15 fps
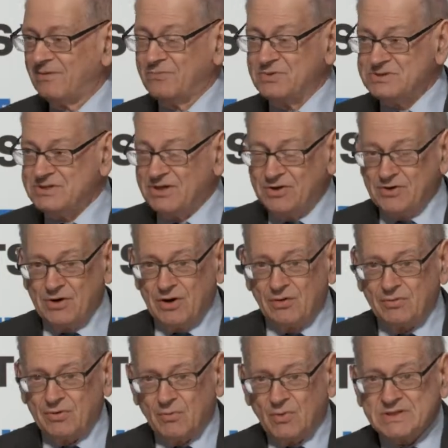We said,
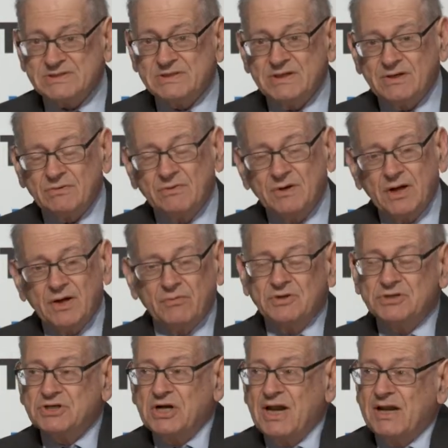no, it wasn't. It really
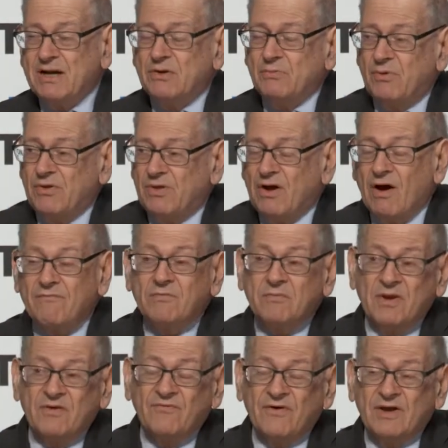originated with
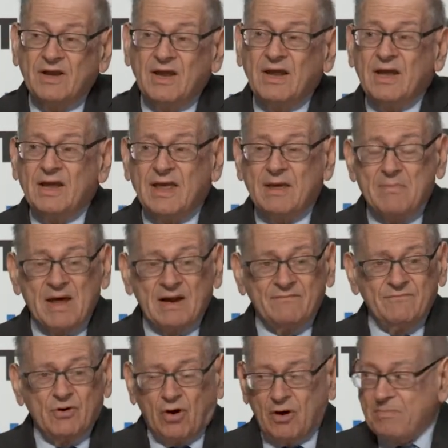government funding, came out
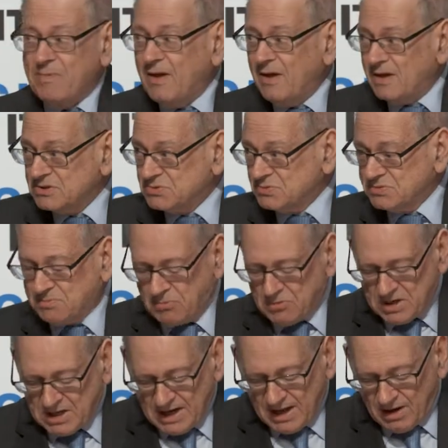of DARPA, as was
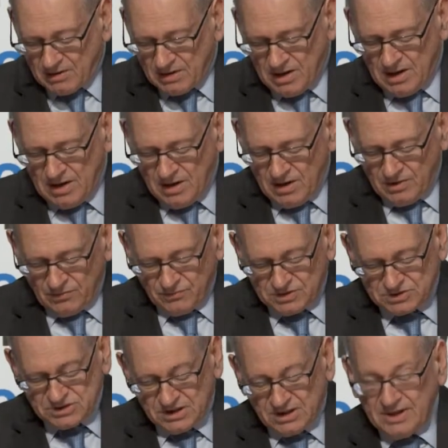pointed out
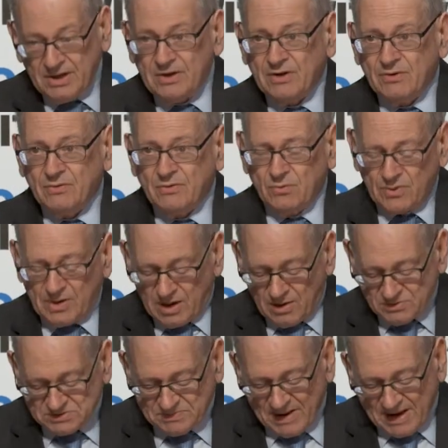originally when I
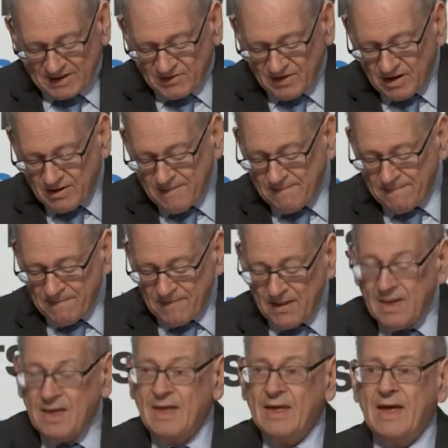was back there.
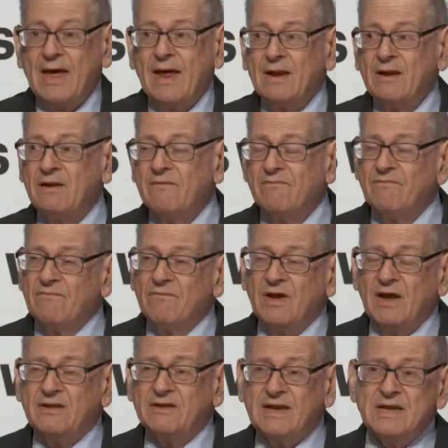And
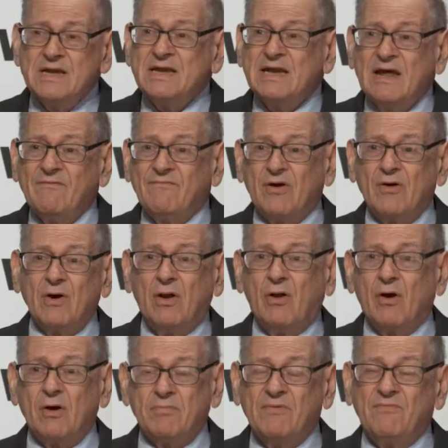it didn't take very
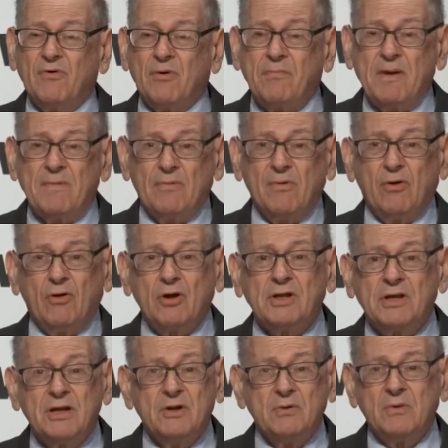long before people
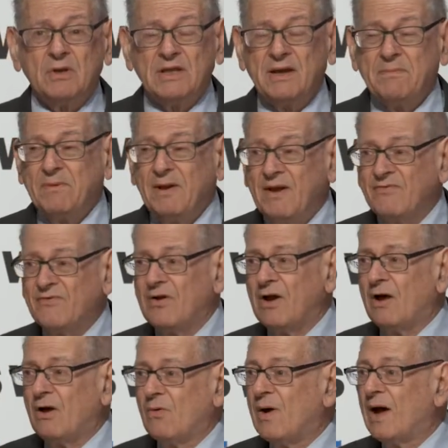looked into it deeply and said,
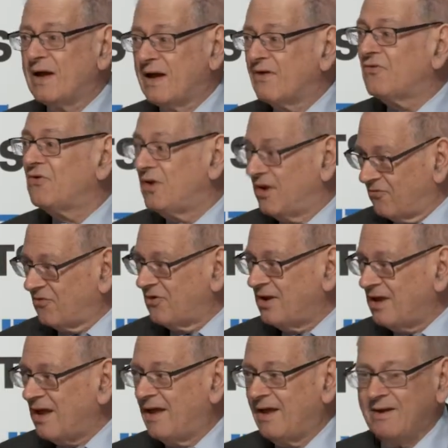oh, I guess it
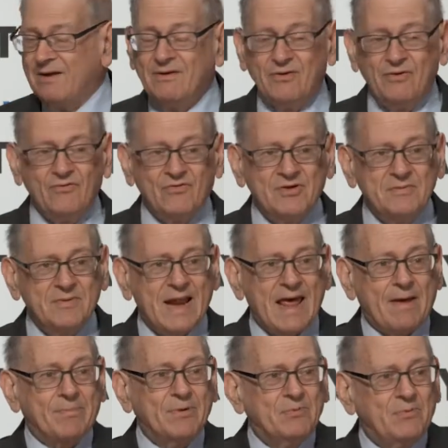isn't. And you see what
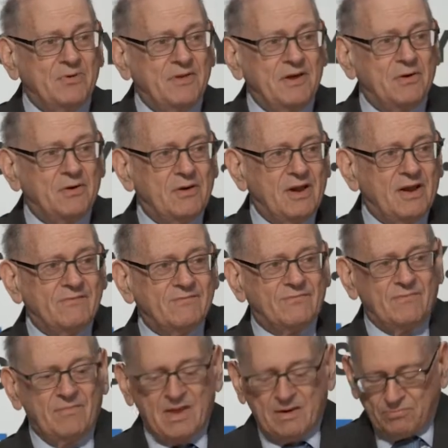happened with the internet
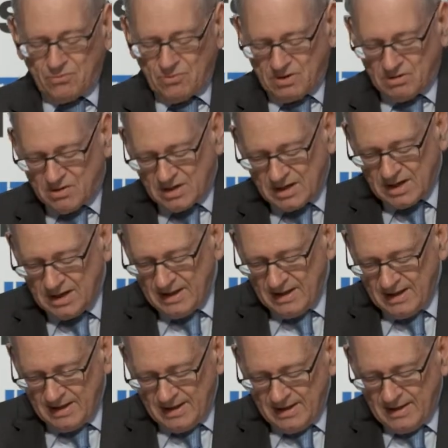from that point
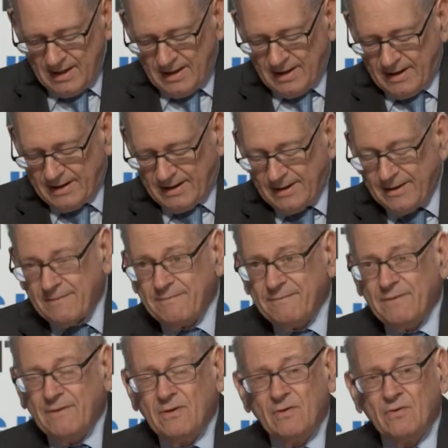
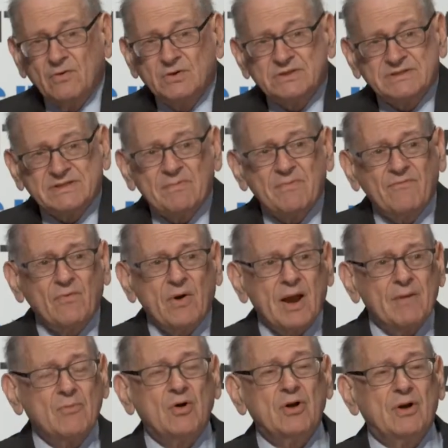on. Some of what
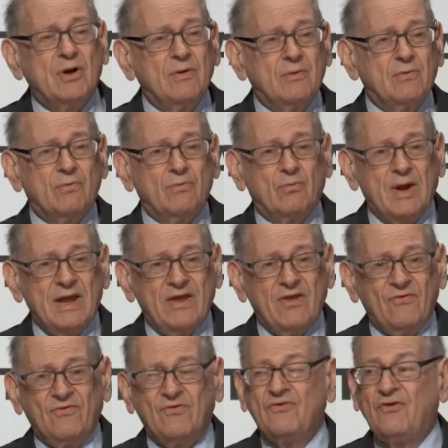I'm going to
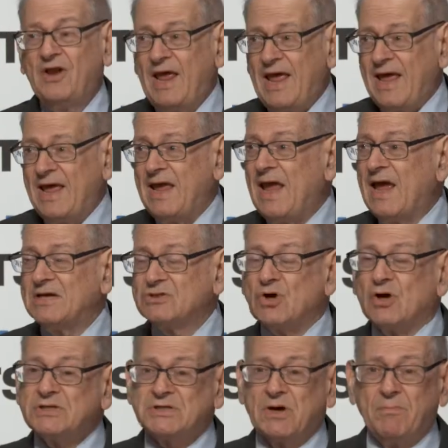raise today has
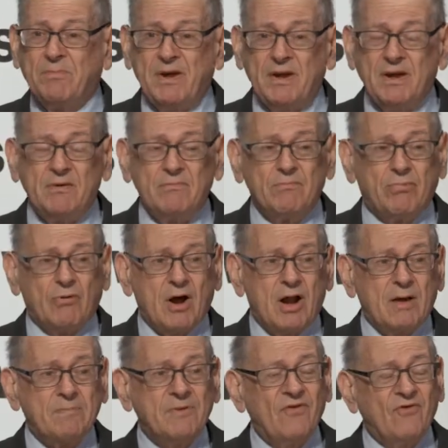also been brought
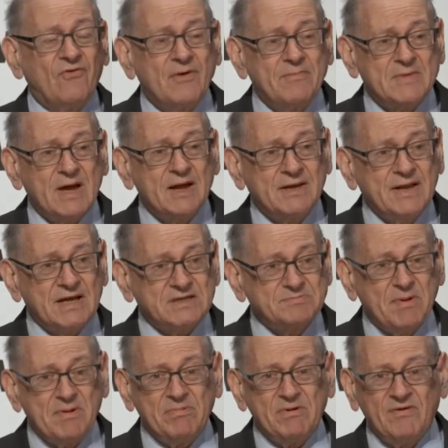up in the same context.
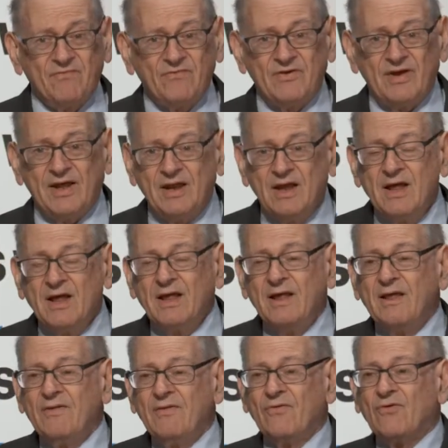People have said
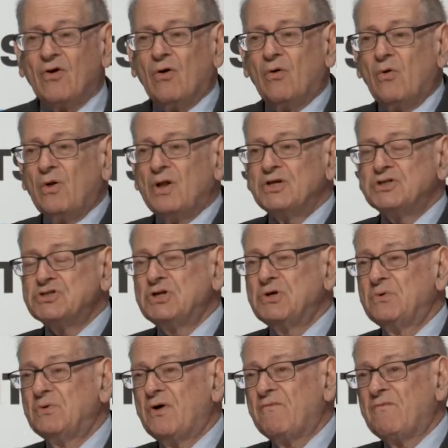this whole
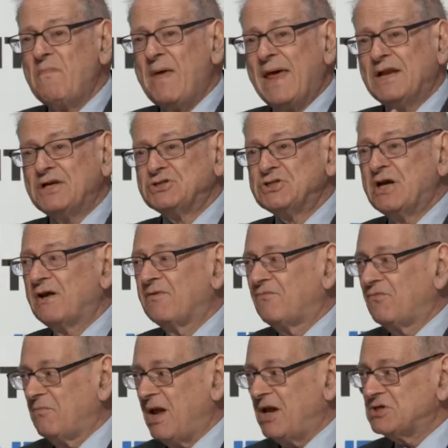issue of managing
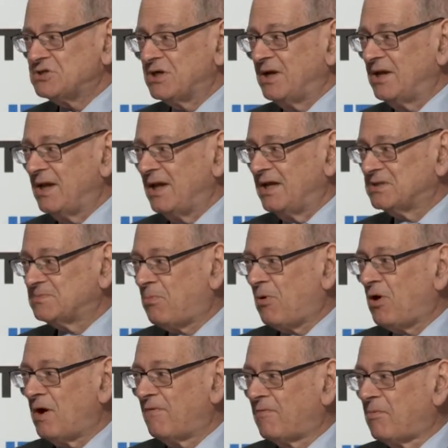information is
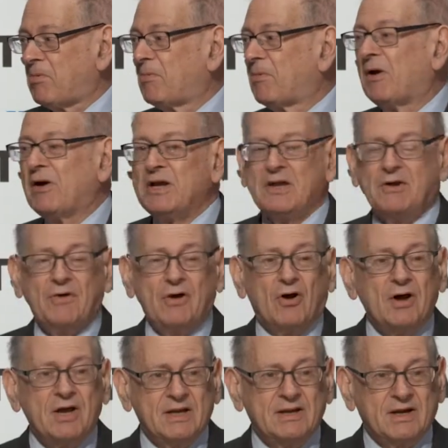part of a proprietary
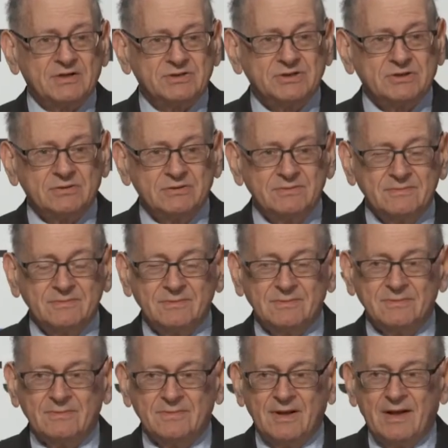architecture.
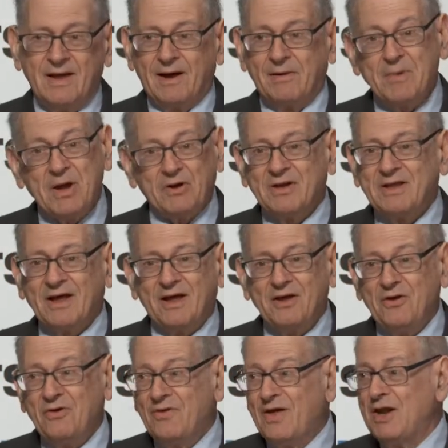I'm here to tell
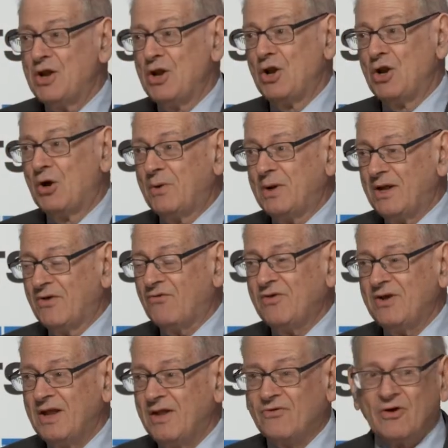you that no, it
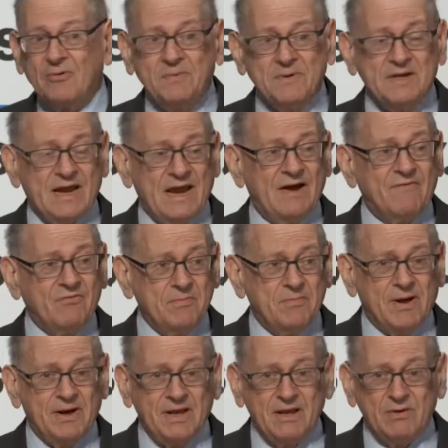isn't. It's open to
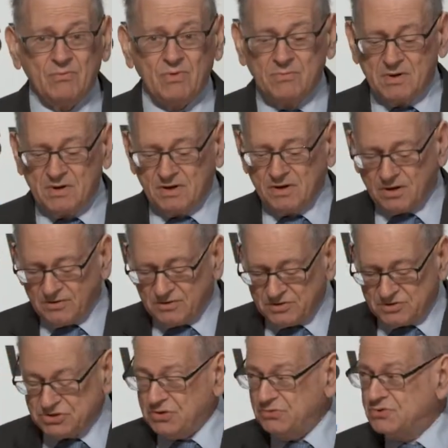everybody, and we would
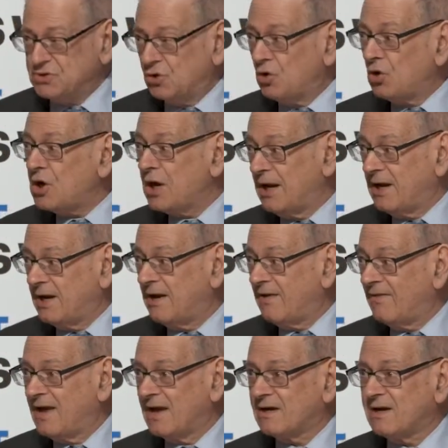encourage you to look at it
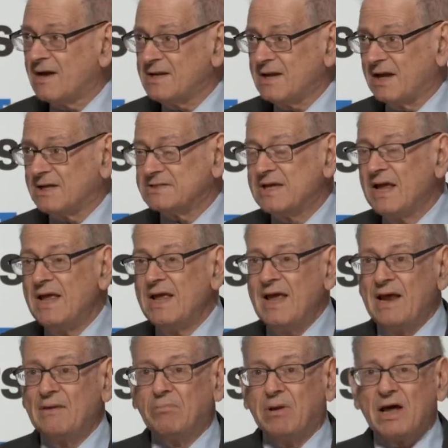in that context.
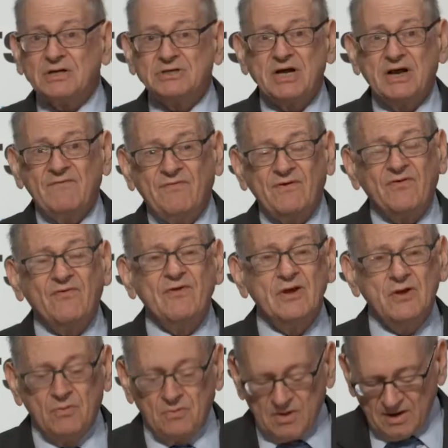And blockchain fits
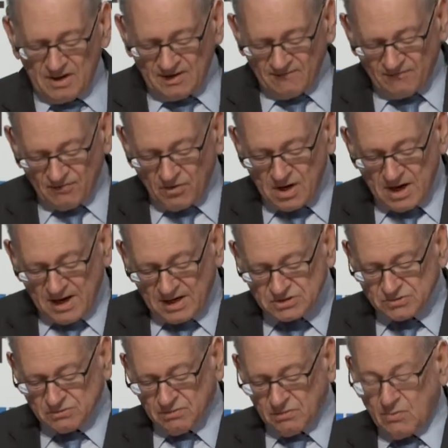into it in a very
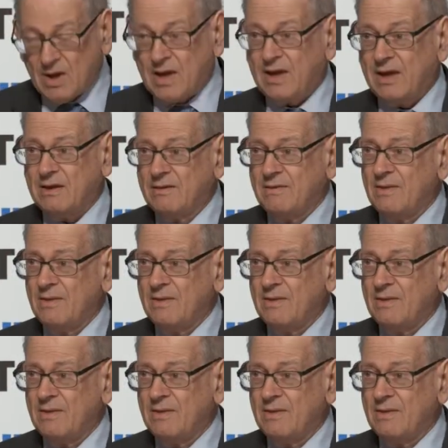natural way.